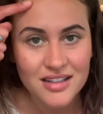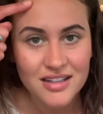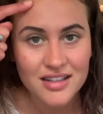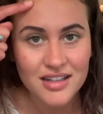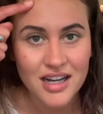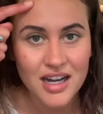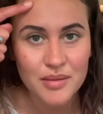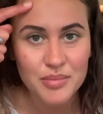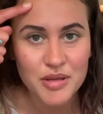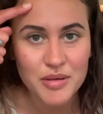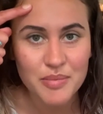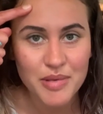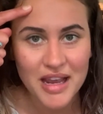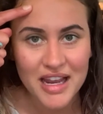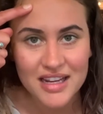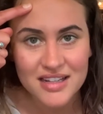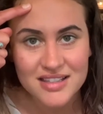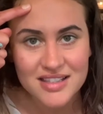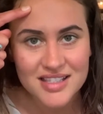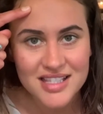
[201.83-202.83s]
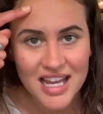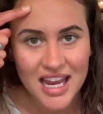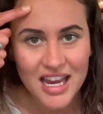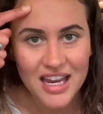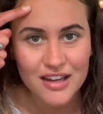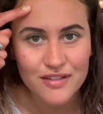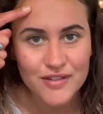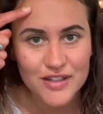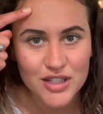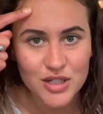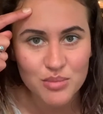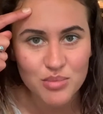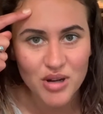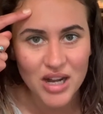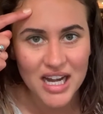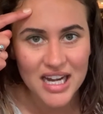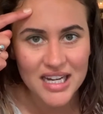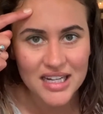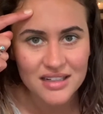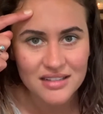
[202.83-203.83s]
Copy, paste, save in your
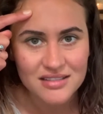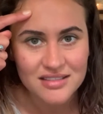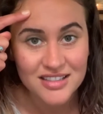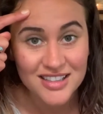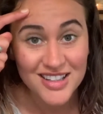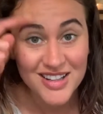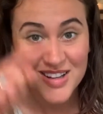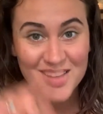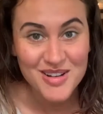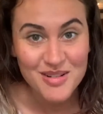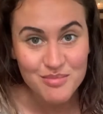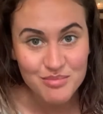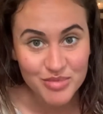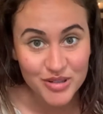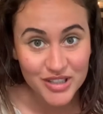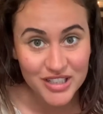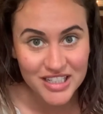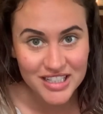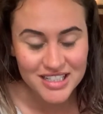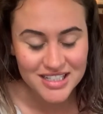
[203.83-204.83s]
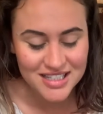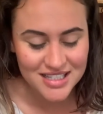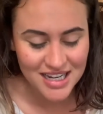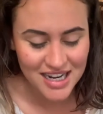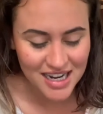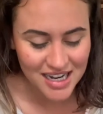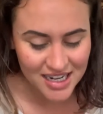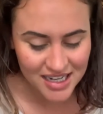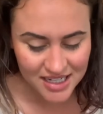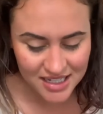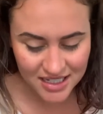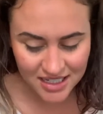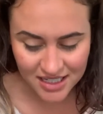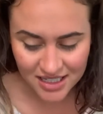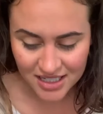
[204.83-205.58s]
brain. Put it aside.